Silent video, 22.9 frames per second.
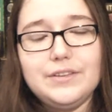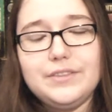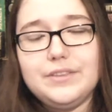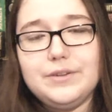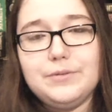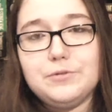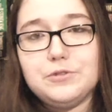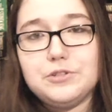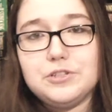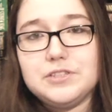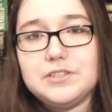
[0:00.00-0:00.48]

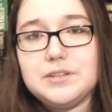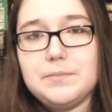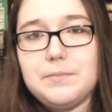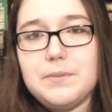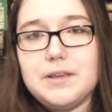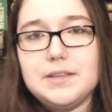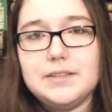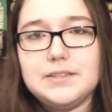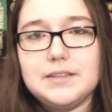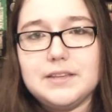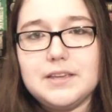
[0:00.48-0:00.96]
They were just
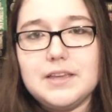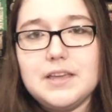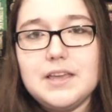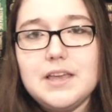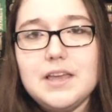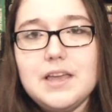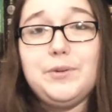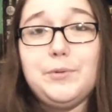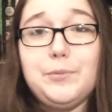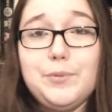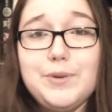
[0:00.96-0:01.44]
amazing.
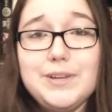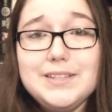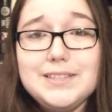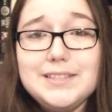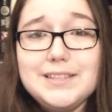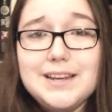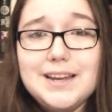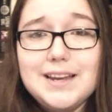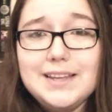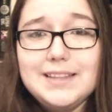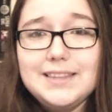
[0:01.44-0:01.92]
The
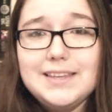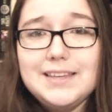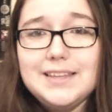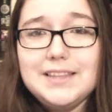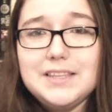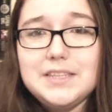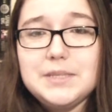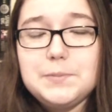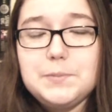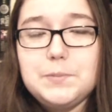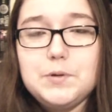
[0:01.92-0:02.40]
reason I
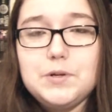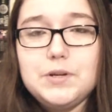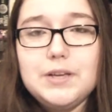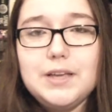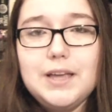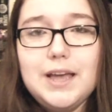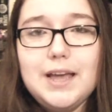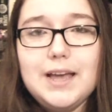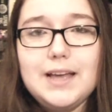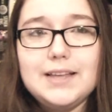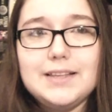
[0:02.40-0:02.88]
think this book
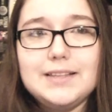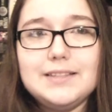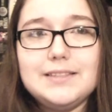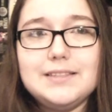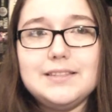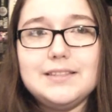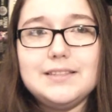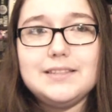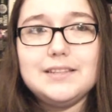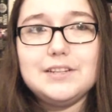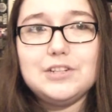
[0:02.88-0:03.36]

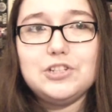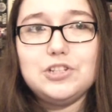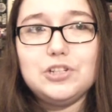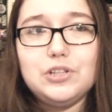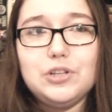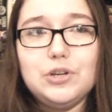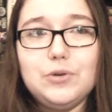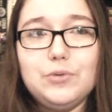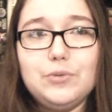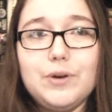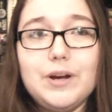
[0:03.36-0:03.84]
has such a
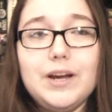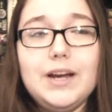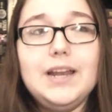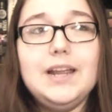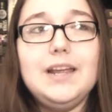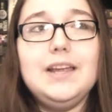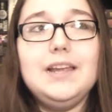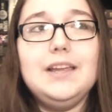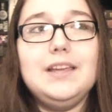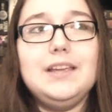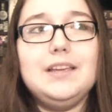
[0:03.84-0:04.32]
low
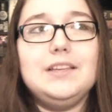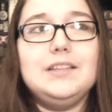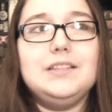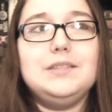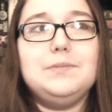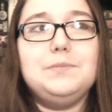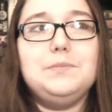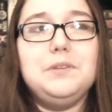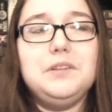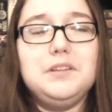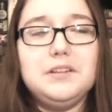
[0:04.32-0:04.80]
rating
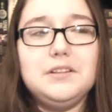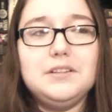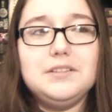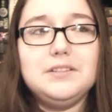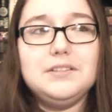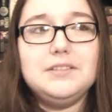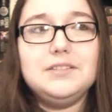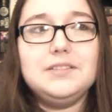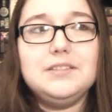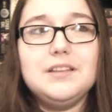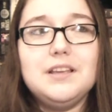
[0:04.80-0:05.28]
is
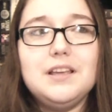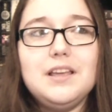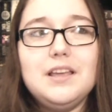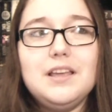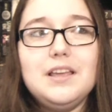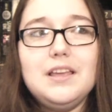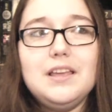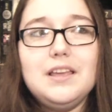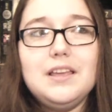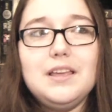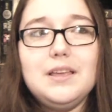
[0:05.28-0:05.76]
because
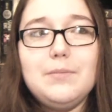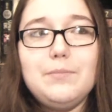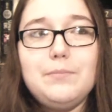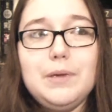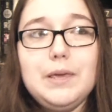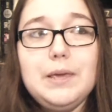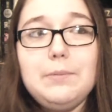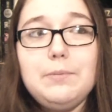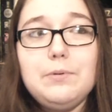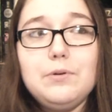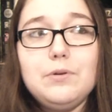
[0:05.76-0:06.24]

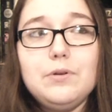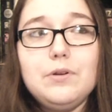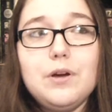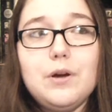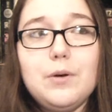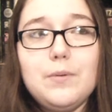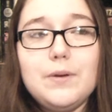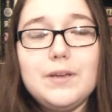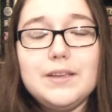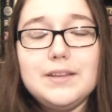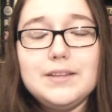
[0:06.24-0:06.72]
people
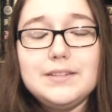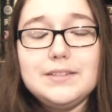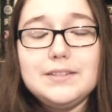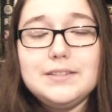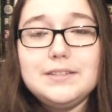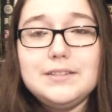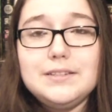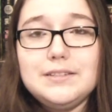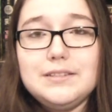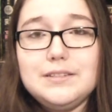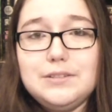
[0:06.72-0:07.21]
go
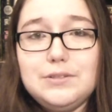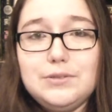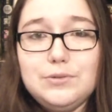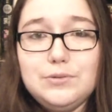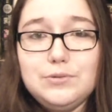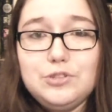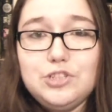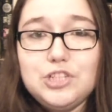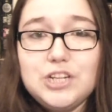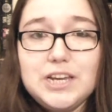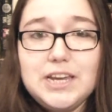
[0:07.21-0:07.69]

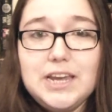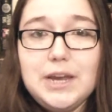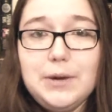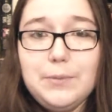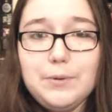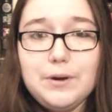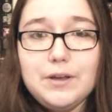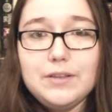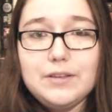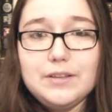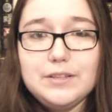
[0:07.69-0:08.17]
into
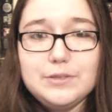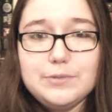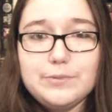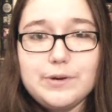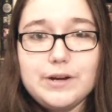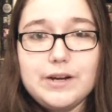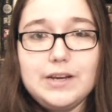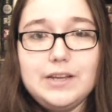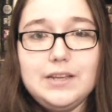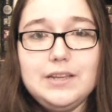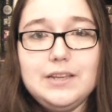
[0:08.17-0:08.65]
J.K. Rowling's
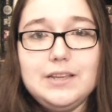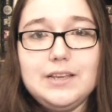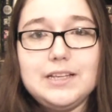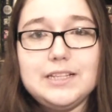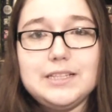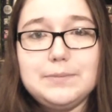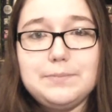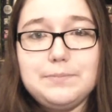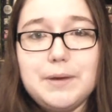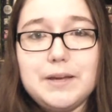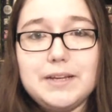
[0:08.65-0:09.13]
writing
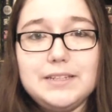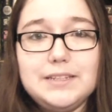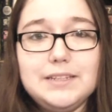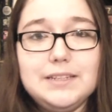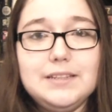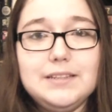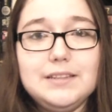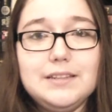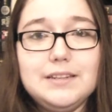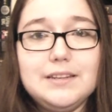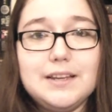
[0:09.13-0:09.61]

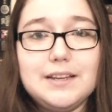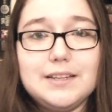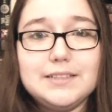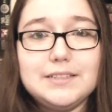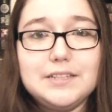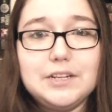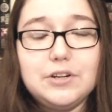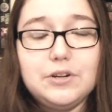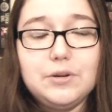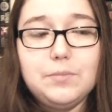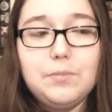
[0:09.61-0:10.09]
expecting the
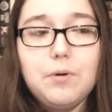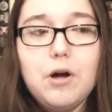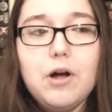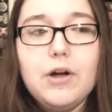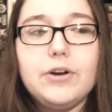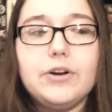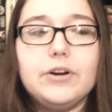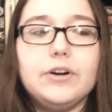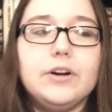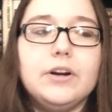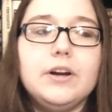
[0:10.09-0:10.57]
next Harry
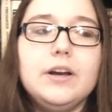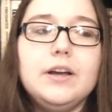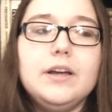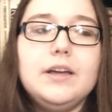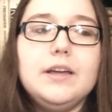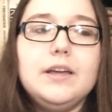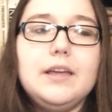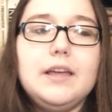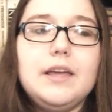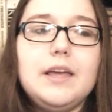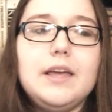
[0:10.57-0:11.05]
Potter.
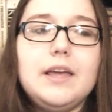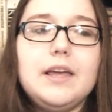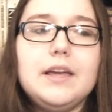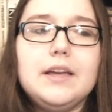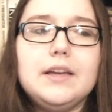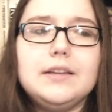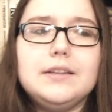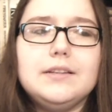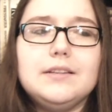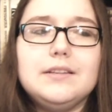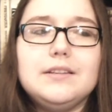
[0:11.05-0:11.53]

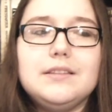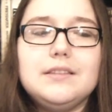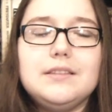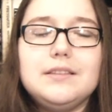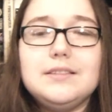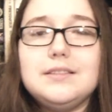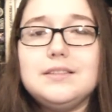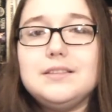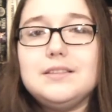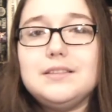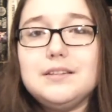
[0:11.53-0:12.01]
And
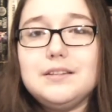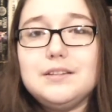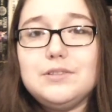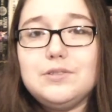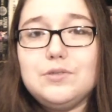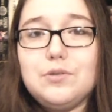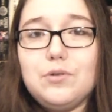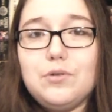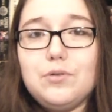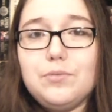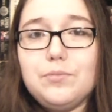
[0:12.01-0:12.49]
this is an
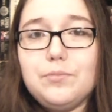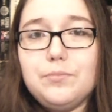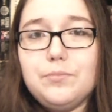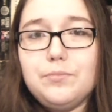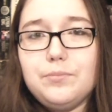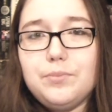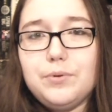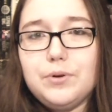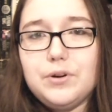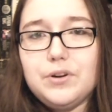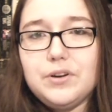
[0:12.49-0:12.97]
adult
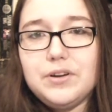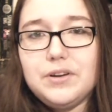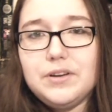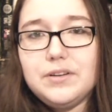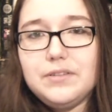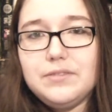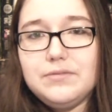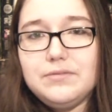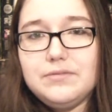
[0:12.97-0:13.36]
book.